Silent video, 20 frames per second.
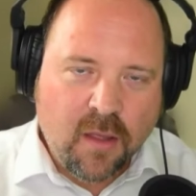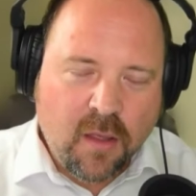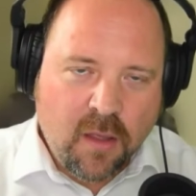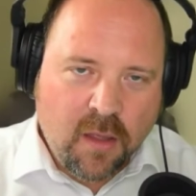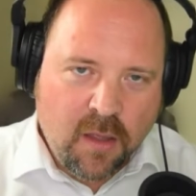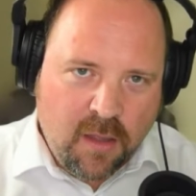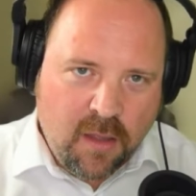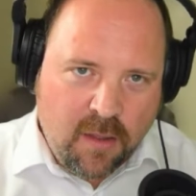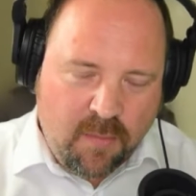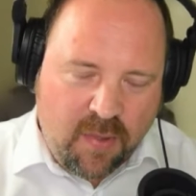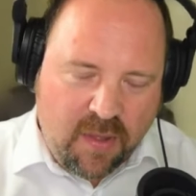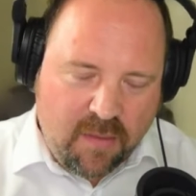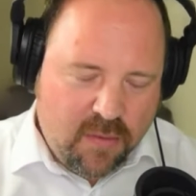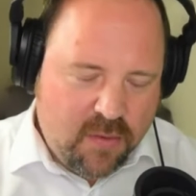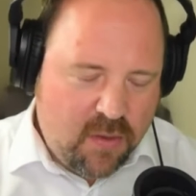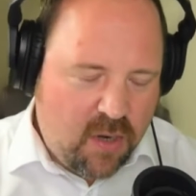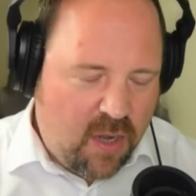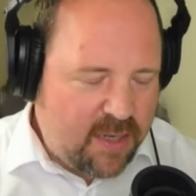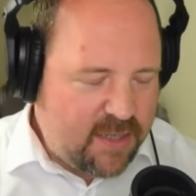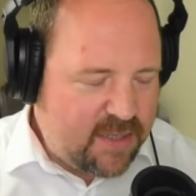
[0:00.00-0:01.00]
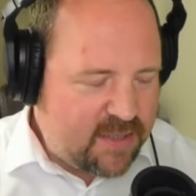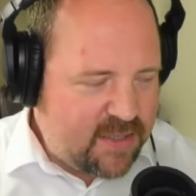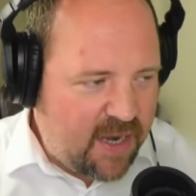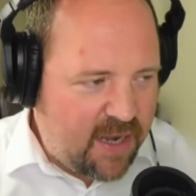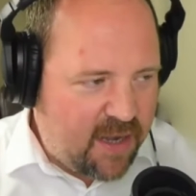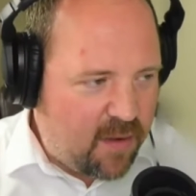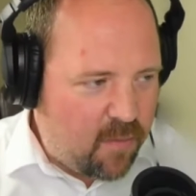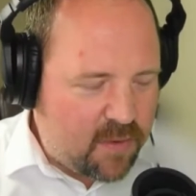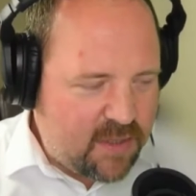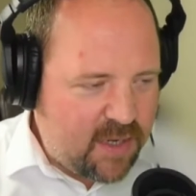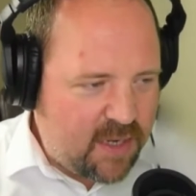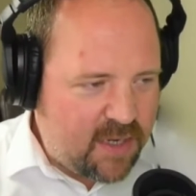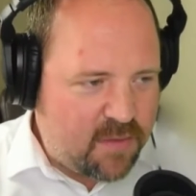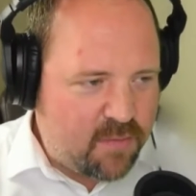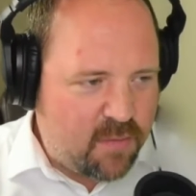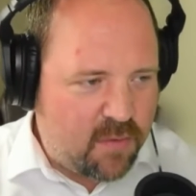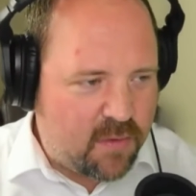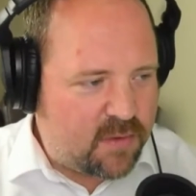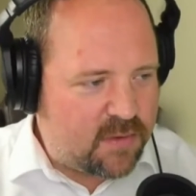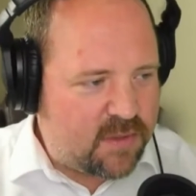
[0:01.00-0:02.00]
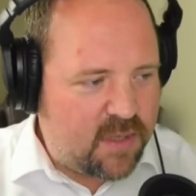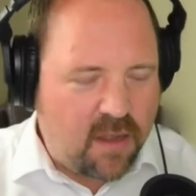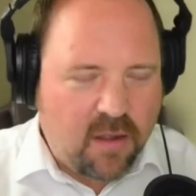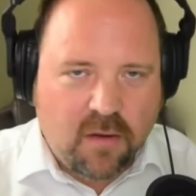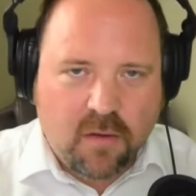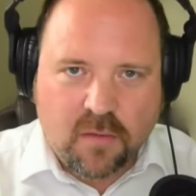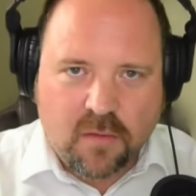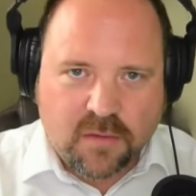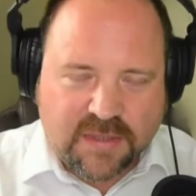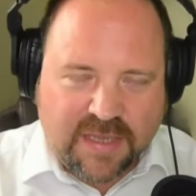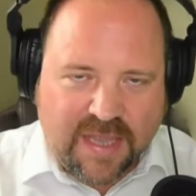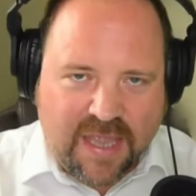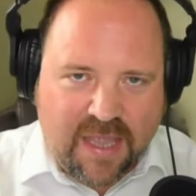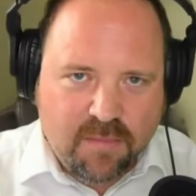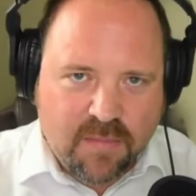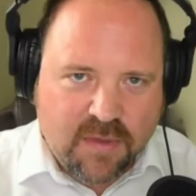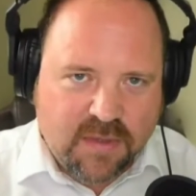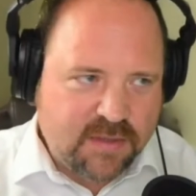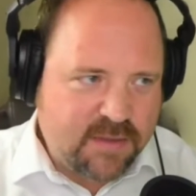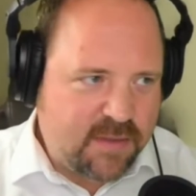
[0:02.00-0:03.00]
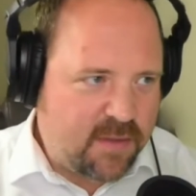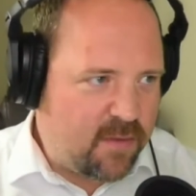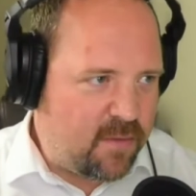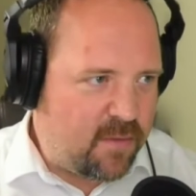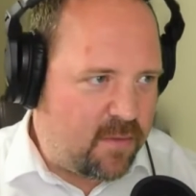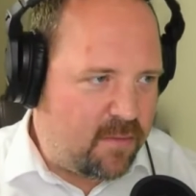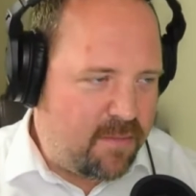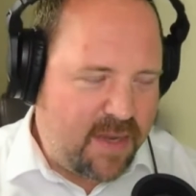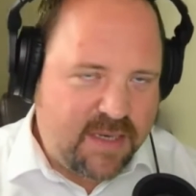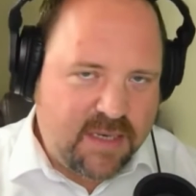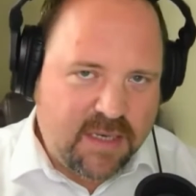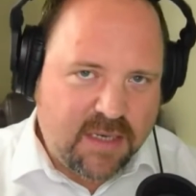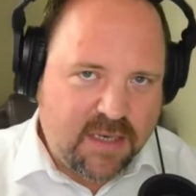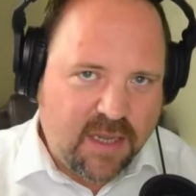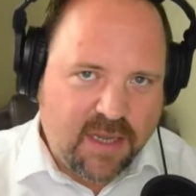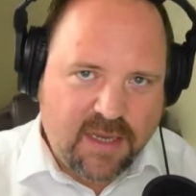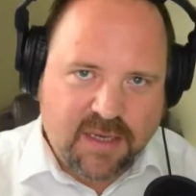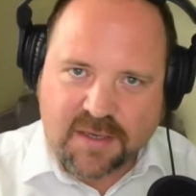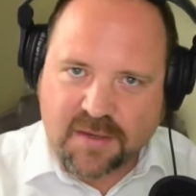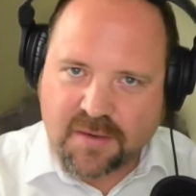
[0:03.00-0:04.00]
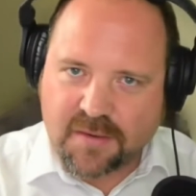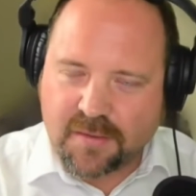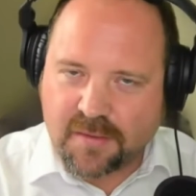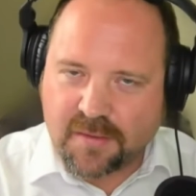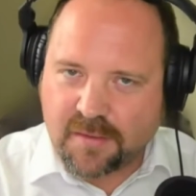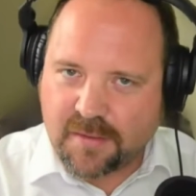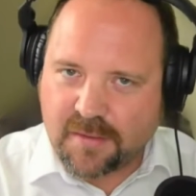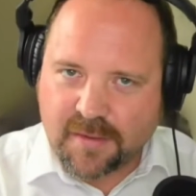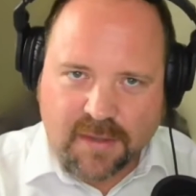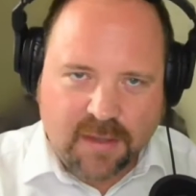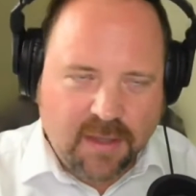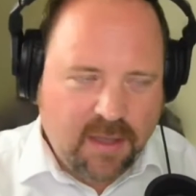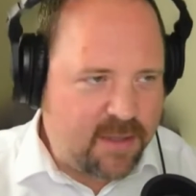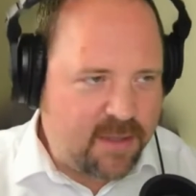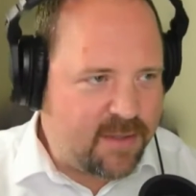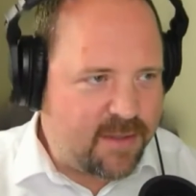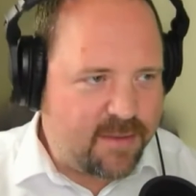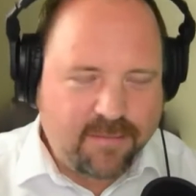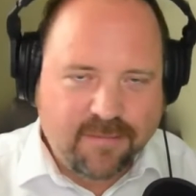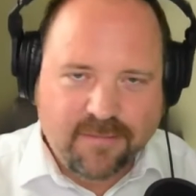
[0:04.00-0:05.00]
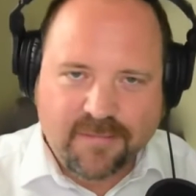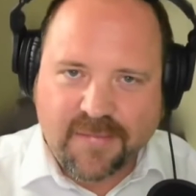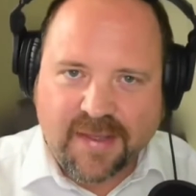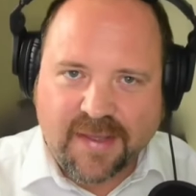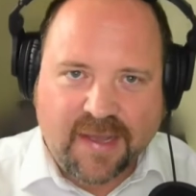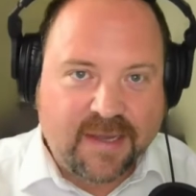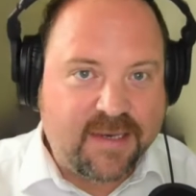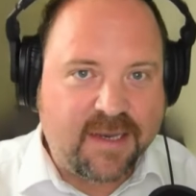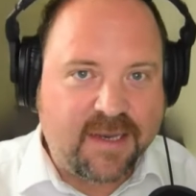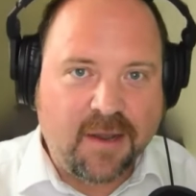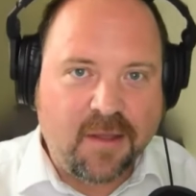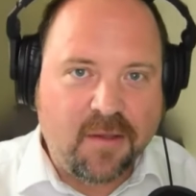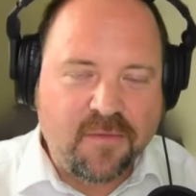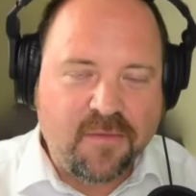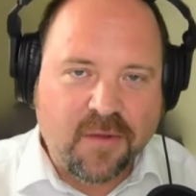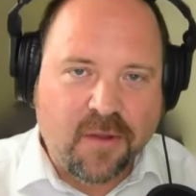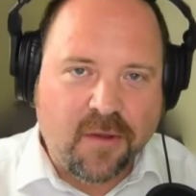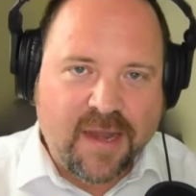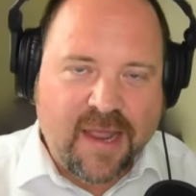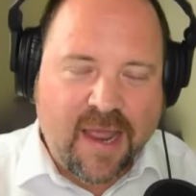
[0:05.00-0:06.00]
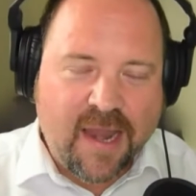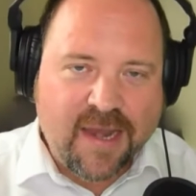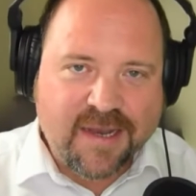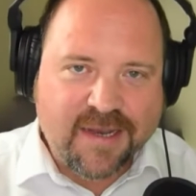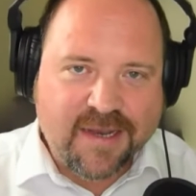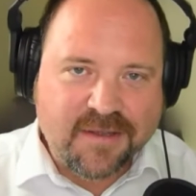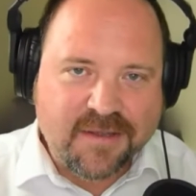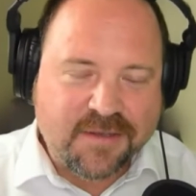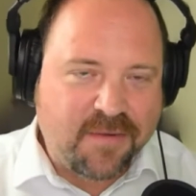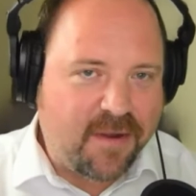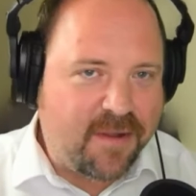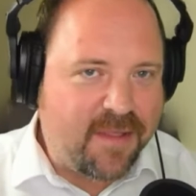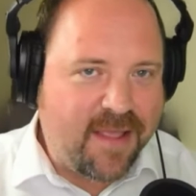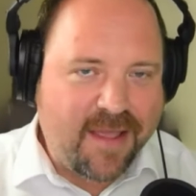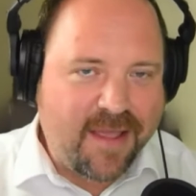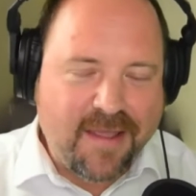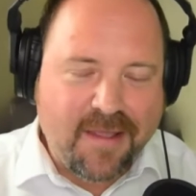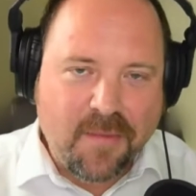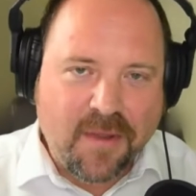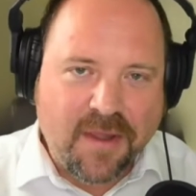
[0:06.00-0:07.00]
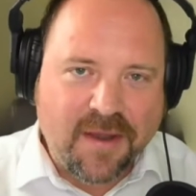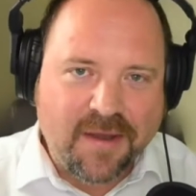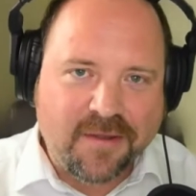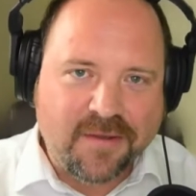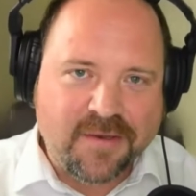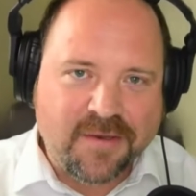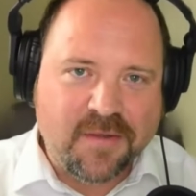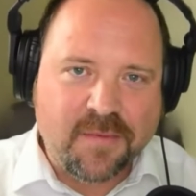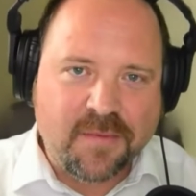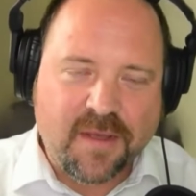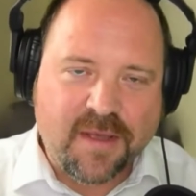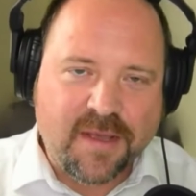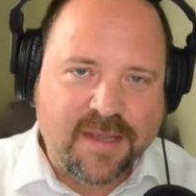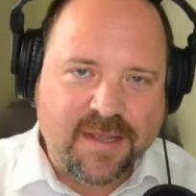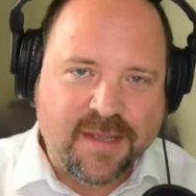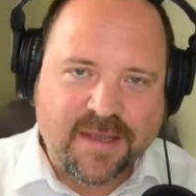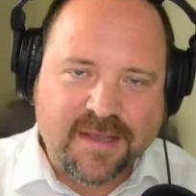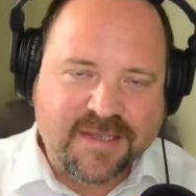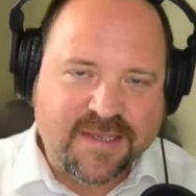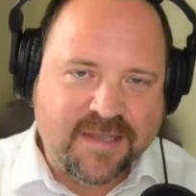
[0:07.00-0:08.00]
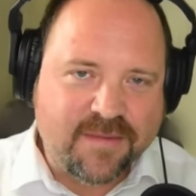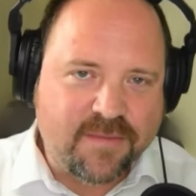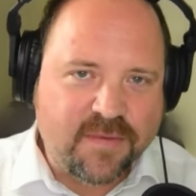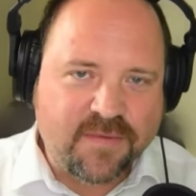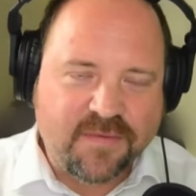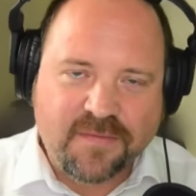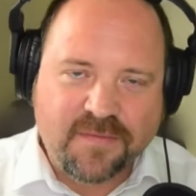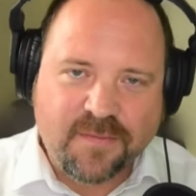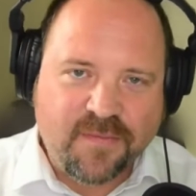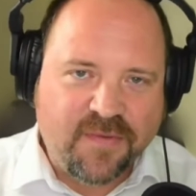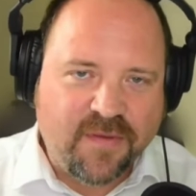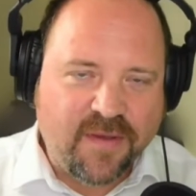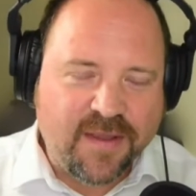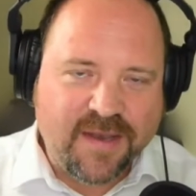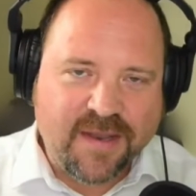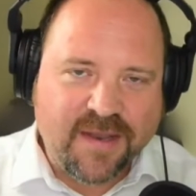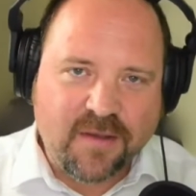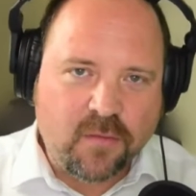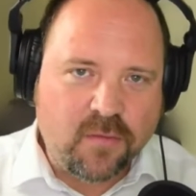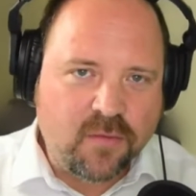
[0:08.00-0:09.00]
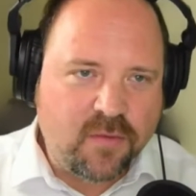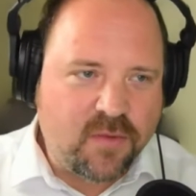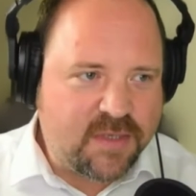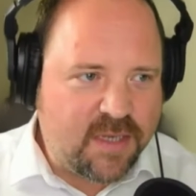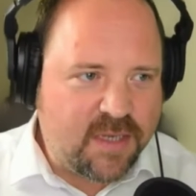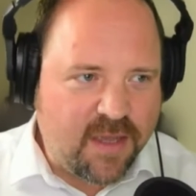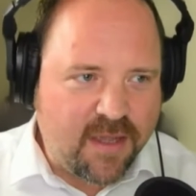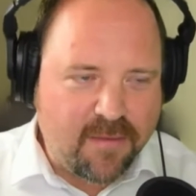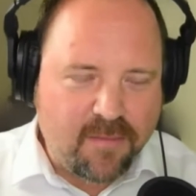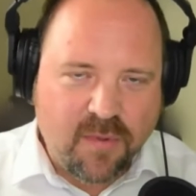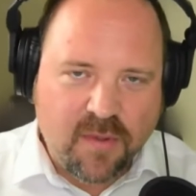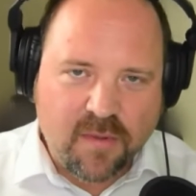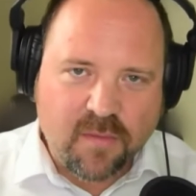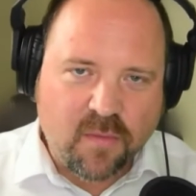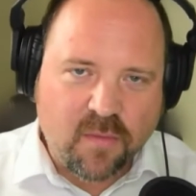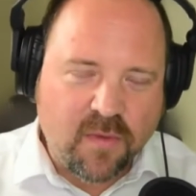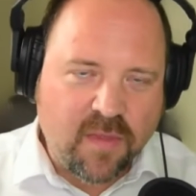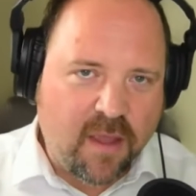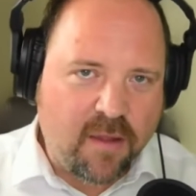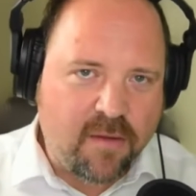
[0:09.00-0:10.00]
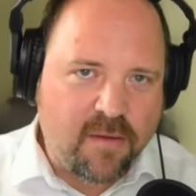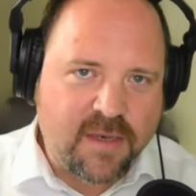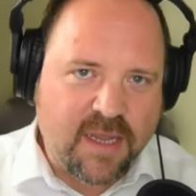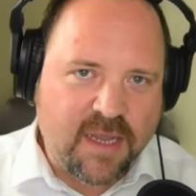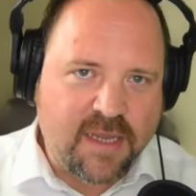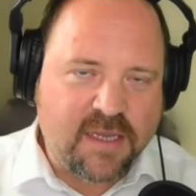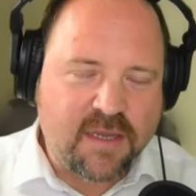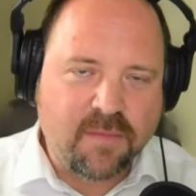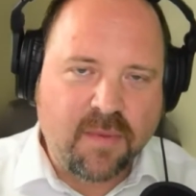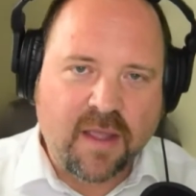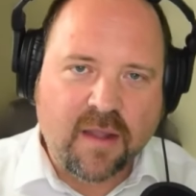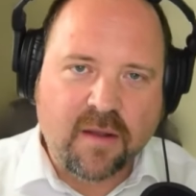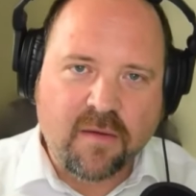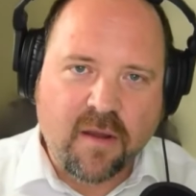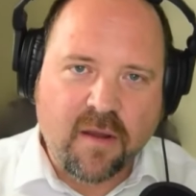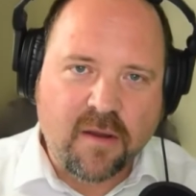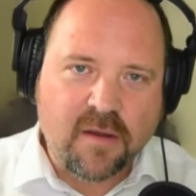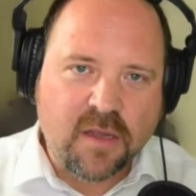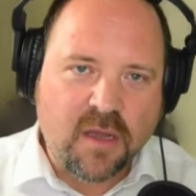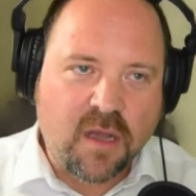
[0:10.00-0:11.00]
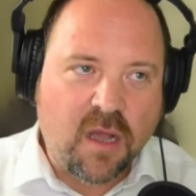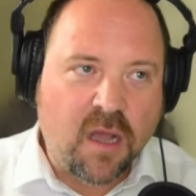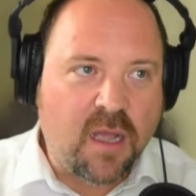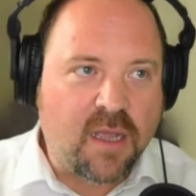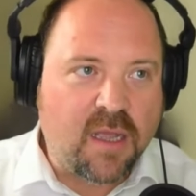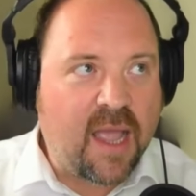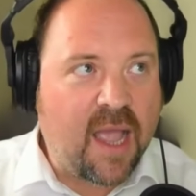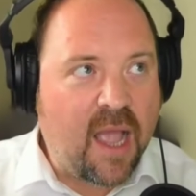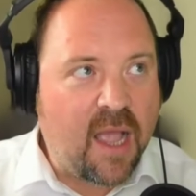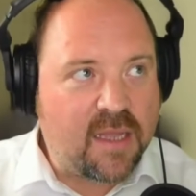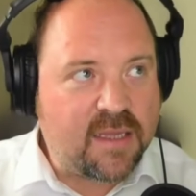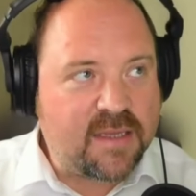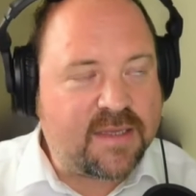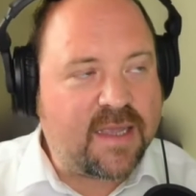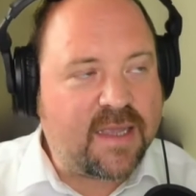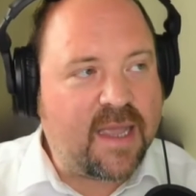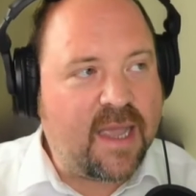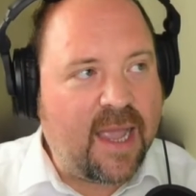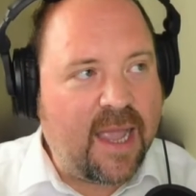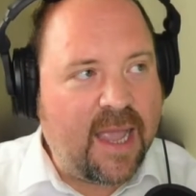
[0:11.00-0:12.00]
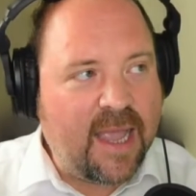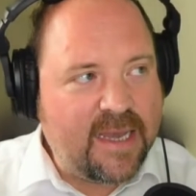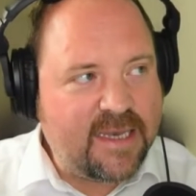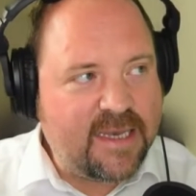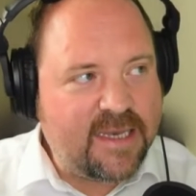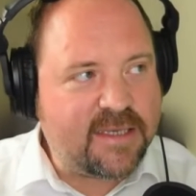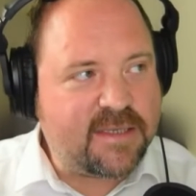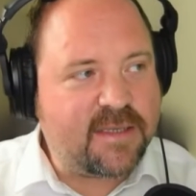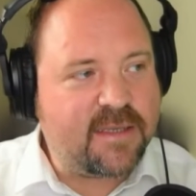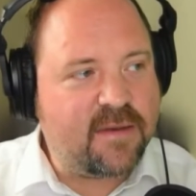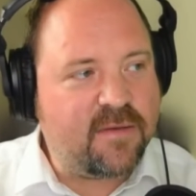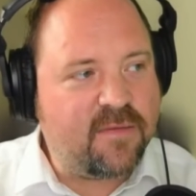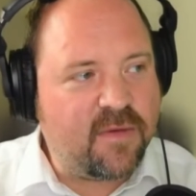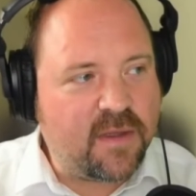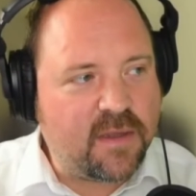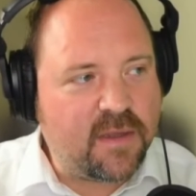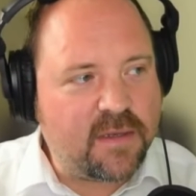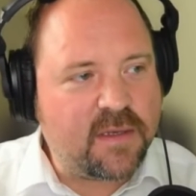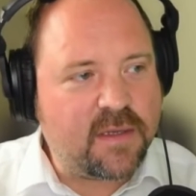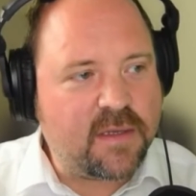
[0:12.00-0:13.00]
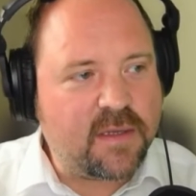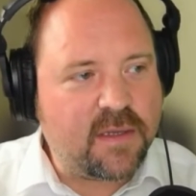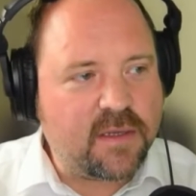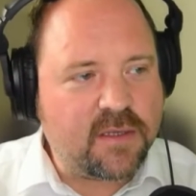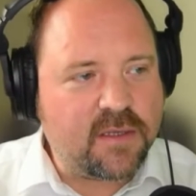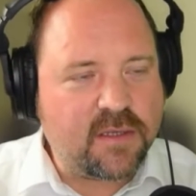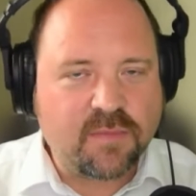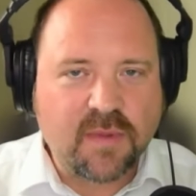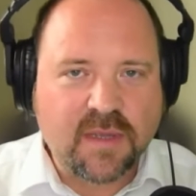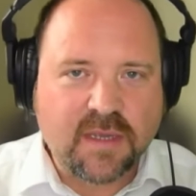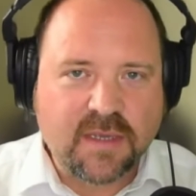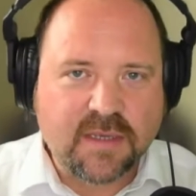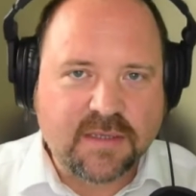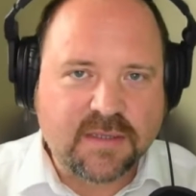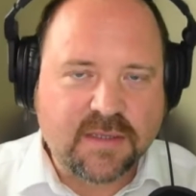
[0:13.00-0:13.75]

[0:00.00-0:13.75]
people not understanding what data models are, or schemas, or metadata, or I don't know. Have you got any anecdotes around that? You might not do, but I seem to find it all the time. People without a data background are at a disadvantage because